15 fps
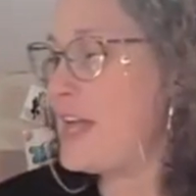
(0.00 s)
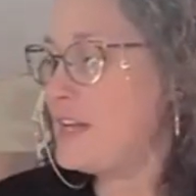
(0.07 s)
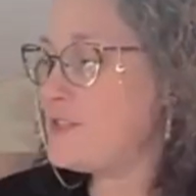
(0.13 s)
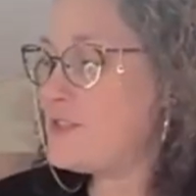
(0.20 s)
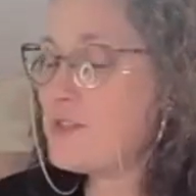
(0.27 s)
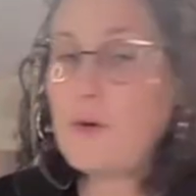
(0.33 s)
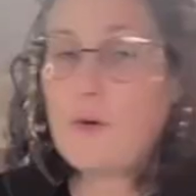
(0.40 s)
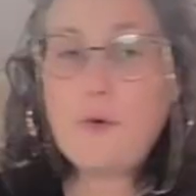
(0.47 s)

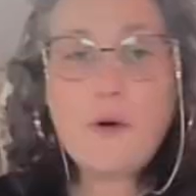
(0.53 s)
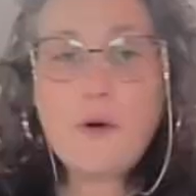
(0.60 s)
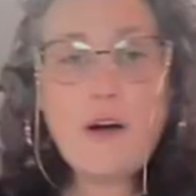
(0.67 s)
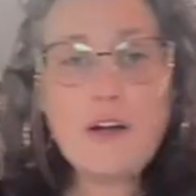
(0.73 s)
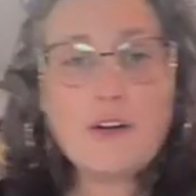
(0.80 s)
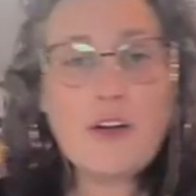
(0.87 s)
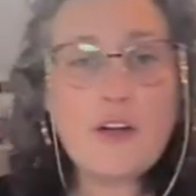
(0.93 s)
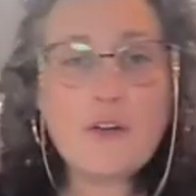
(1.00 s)
And so
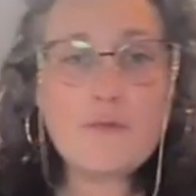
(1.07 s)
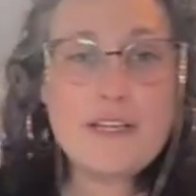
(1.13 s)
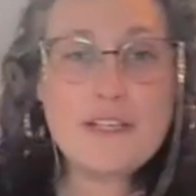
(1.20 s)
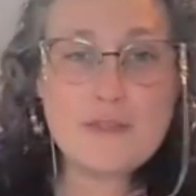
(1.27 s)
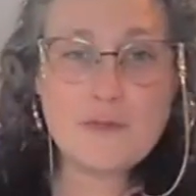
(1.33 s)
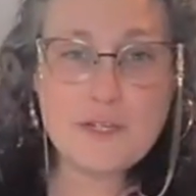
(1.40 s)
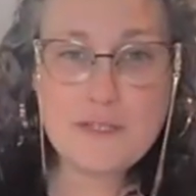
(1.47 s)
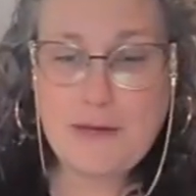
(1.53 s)
on our
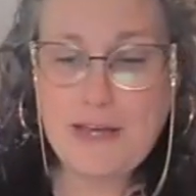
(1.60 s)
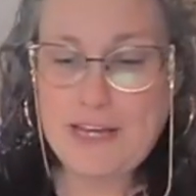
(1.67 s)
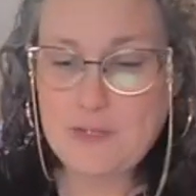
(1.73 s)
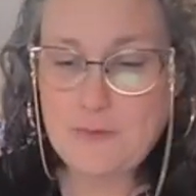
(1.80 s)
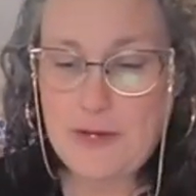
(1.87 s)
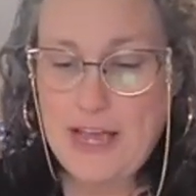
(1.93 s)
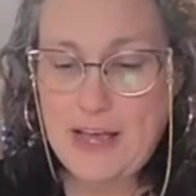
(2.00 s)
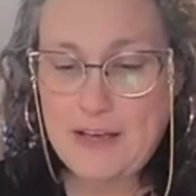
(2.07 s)
resource
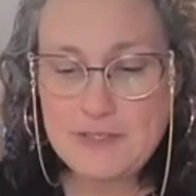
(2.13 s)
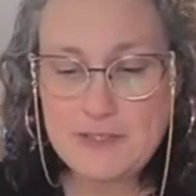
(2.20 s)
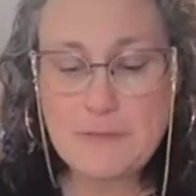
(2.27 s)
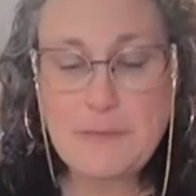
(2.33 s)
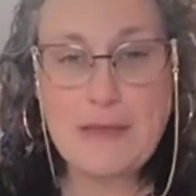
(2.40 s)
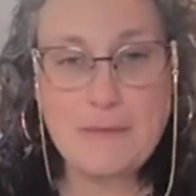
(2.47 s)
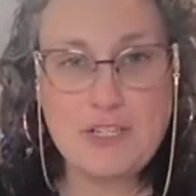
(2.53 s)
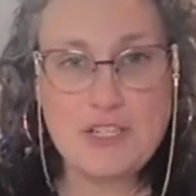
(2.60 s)
page, we have
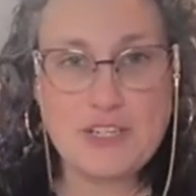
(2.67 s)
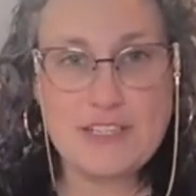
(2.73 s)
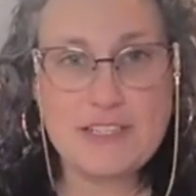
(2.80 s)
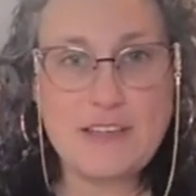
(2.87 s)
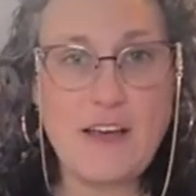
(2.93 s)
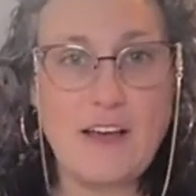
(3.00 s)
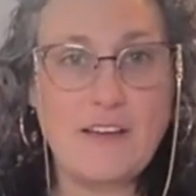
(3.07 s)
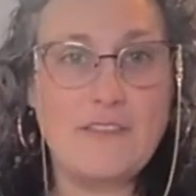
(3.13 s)
some
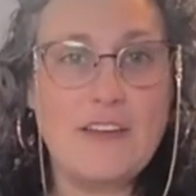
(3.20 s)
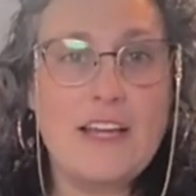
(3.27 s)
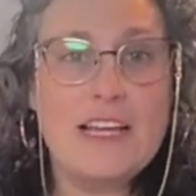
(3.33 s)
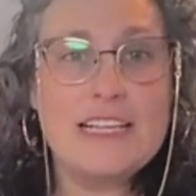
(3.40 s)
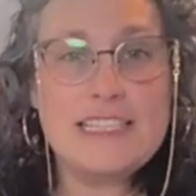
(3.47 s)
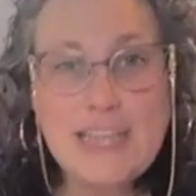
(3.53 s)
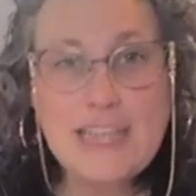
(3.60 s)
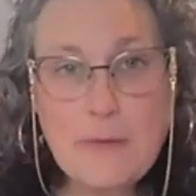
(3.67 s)
images of
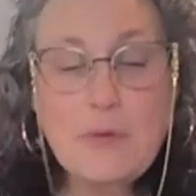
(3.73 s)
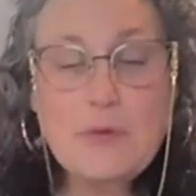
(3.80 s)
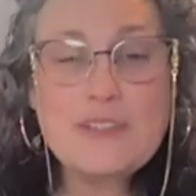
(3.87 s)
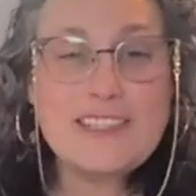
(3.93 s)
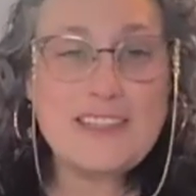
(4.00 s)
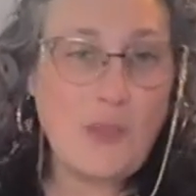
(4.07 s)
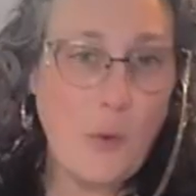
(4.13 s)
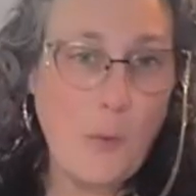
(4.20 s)

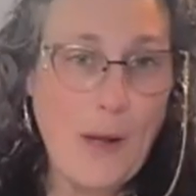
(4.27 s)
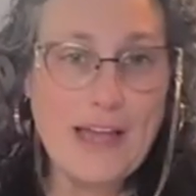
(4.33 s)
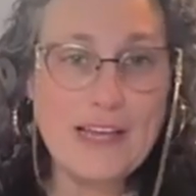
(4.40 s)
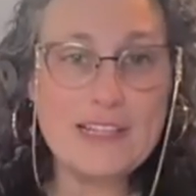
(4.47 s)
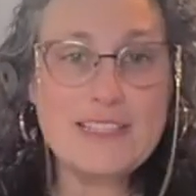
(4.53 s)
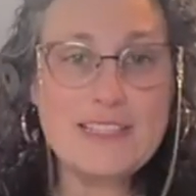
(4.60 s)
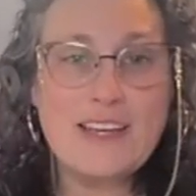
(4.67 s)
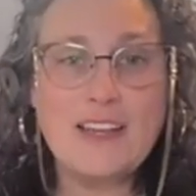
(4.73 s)
sample
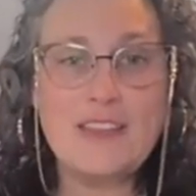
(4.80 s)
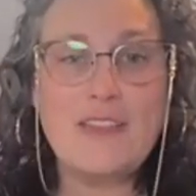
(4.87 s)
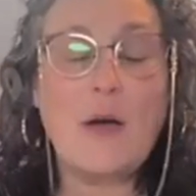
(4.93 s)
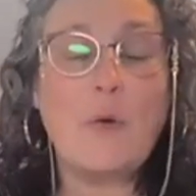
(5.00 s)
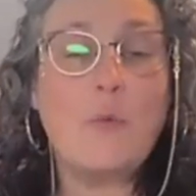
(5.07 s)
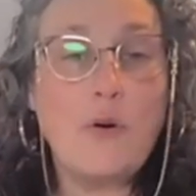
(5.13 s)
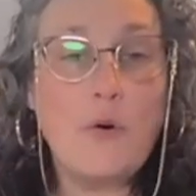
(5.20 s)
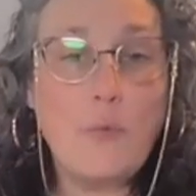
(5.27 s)
silhouettes
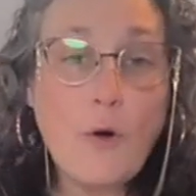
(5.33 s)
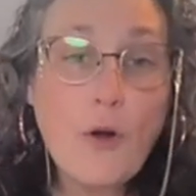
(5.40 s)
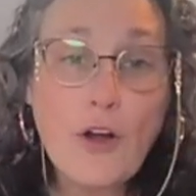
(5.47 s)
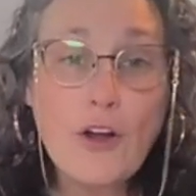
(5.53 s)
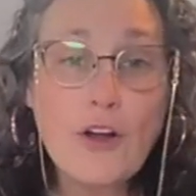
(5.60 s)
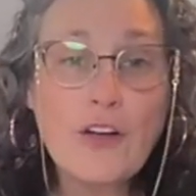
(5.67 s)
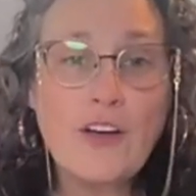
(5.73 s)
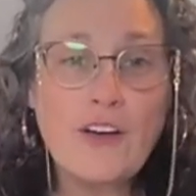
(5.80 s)
that will
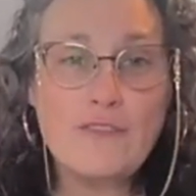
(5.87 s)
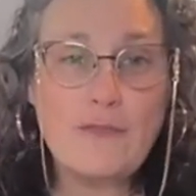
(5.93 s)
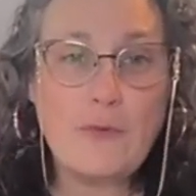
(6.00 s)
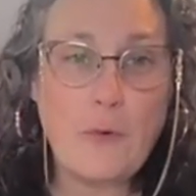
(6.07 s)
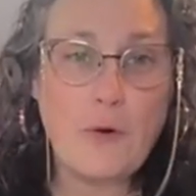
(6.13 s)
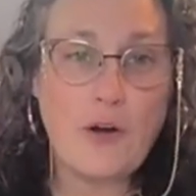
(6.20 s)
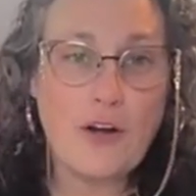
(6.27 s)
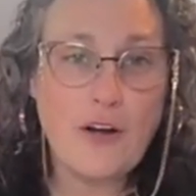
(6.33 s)
work
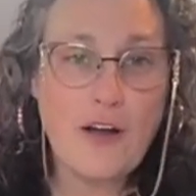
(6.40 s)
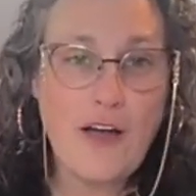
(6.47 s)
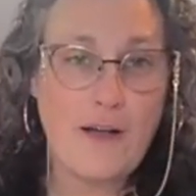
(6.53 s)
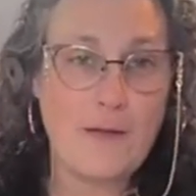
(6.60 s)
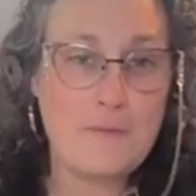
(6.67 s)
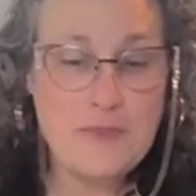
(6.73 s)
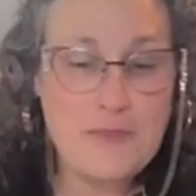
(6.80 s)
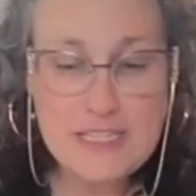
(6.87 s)
for
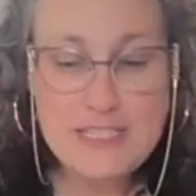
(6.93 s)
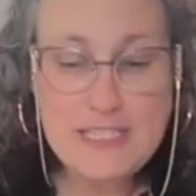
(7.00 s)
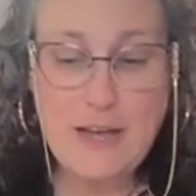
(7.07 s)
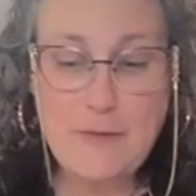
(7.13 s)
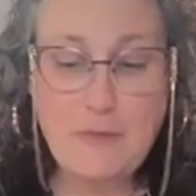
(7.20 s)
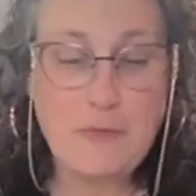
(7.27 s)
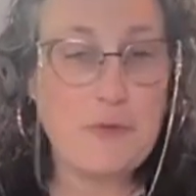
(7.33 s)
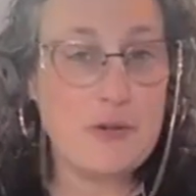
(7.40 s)
this
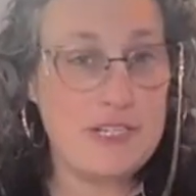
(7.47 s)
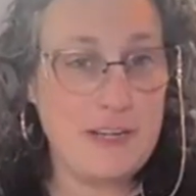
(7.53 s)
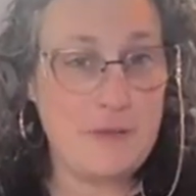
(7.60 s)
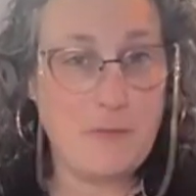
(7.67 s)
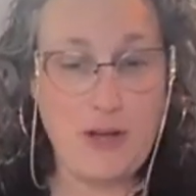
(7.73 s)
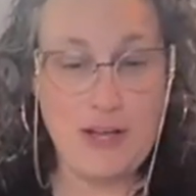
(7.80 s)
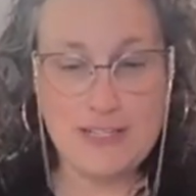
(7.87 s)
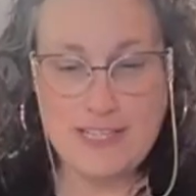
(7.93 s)
type of
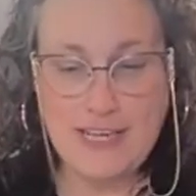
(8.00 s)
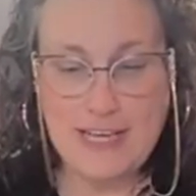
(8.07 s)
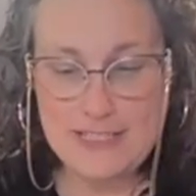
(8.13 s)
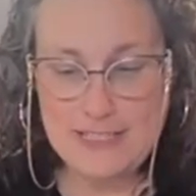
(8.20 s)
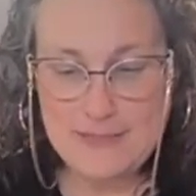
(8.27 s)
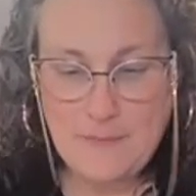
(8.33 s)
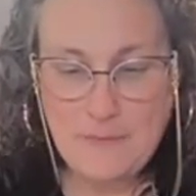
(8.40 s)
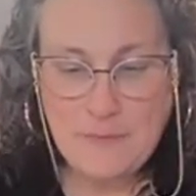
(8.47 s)
printing
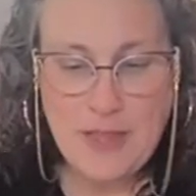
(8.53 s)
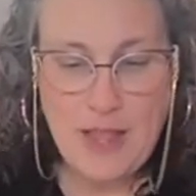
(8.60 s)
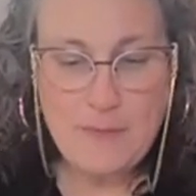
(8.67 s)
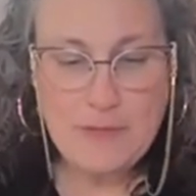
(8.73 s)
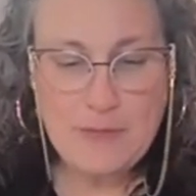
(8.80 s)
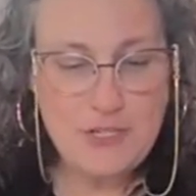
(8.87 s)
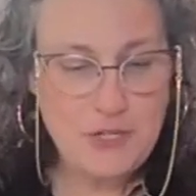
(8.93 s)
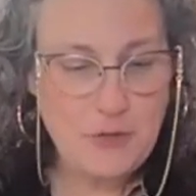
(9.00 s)
process.
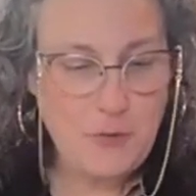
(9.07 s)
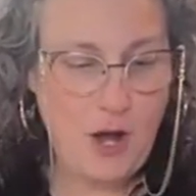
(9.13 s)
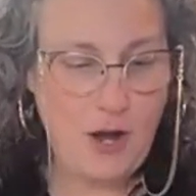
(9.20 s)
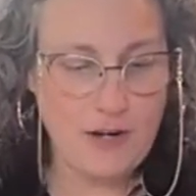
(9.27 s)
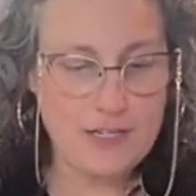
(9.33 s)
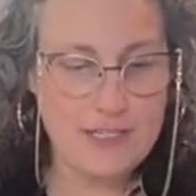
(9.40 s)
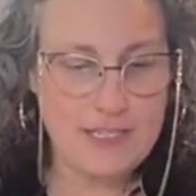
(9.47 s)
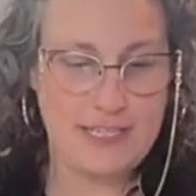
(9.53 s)
I'm going to do a
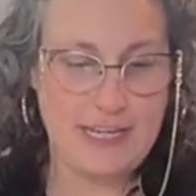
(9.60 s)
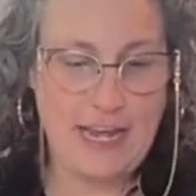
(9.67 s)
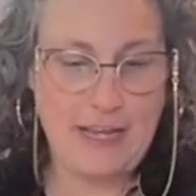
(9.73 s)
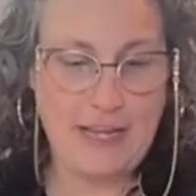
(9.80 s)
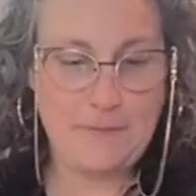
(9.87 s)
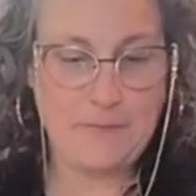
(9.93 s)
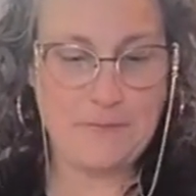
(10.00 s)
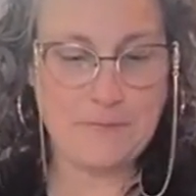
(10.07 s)
heart
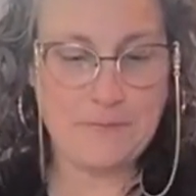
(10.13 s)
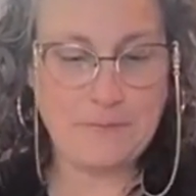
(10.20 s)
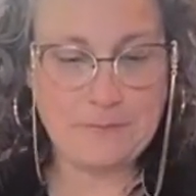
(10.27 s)
today.